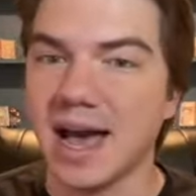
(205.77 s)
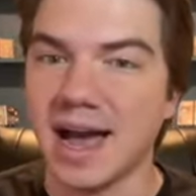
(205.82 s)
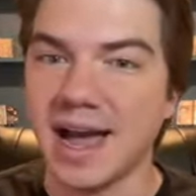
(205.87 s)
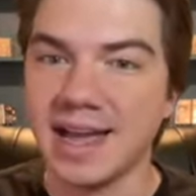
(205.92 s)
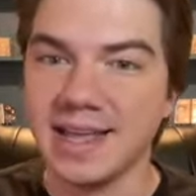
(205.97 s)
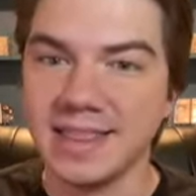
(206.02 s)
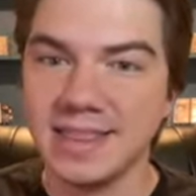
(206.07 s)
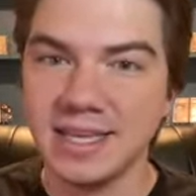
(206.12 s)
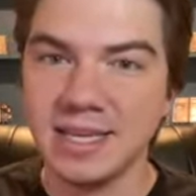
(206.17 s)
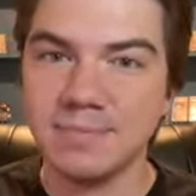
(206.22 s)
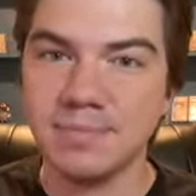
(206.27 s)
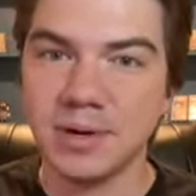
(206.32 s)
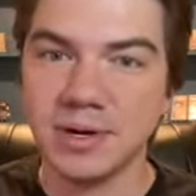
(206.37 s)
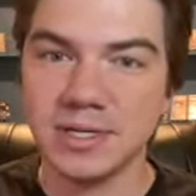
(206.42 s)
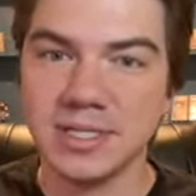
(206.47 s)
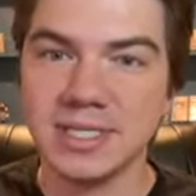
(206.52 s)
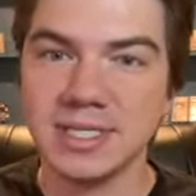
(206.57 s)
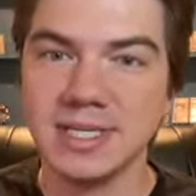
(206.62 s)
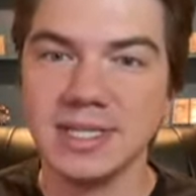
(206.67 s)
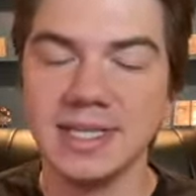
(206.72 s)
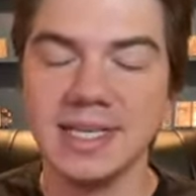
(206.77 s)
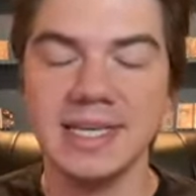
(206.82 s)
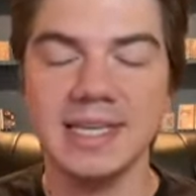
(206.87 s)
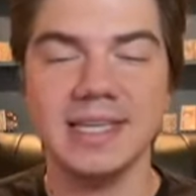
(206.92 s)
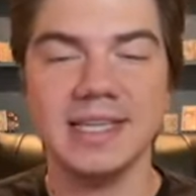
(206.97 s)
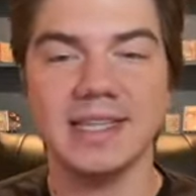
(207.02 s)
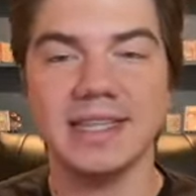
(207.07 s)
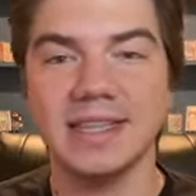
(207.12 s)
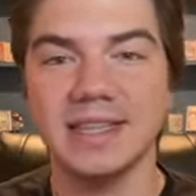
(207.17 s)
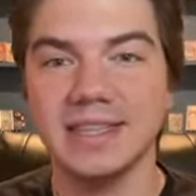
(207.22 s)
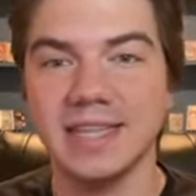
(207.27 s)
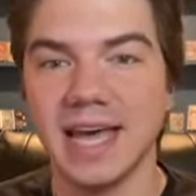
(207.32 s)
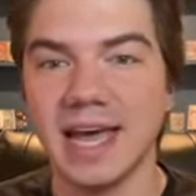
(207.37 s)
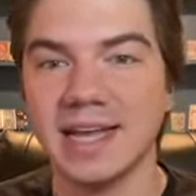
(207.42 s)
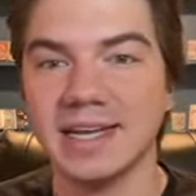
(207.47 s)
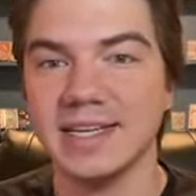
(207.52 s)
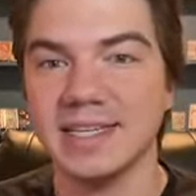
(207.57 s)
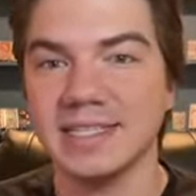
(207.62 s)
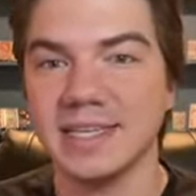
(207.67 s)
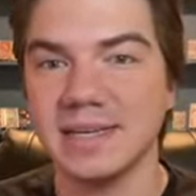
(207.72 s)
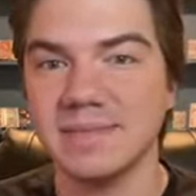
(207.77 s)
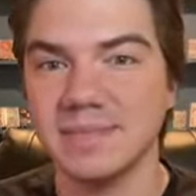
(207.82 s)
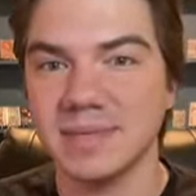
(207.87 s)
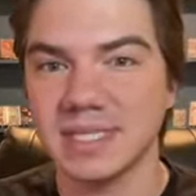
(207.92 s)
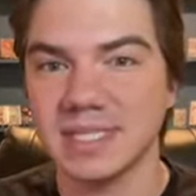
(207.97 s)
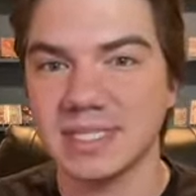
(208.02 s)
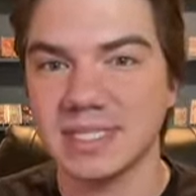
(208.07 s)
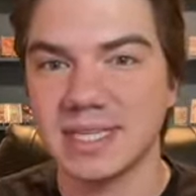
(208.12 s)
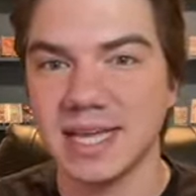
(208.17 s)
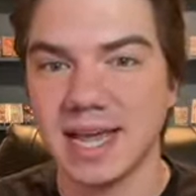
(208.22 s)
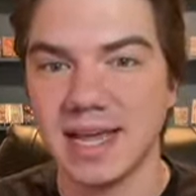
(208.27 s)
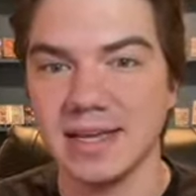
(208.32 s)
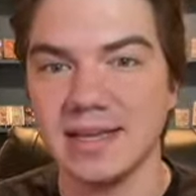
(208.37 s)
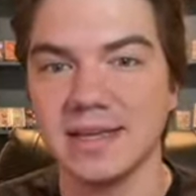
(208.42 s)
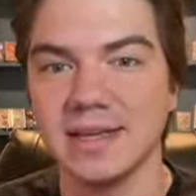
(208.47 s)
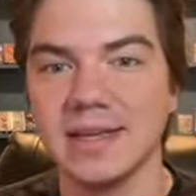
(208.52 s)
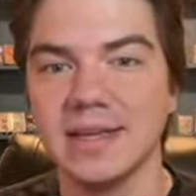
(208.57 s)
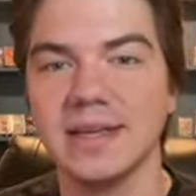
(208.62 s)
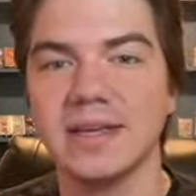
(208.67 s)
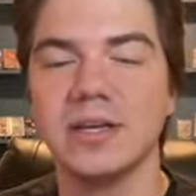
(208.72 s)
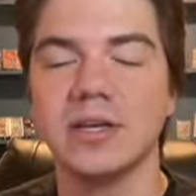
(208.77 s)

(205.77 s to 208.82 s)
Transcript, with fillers: I think personally that is a mistake.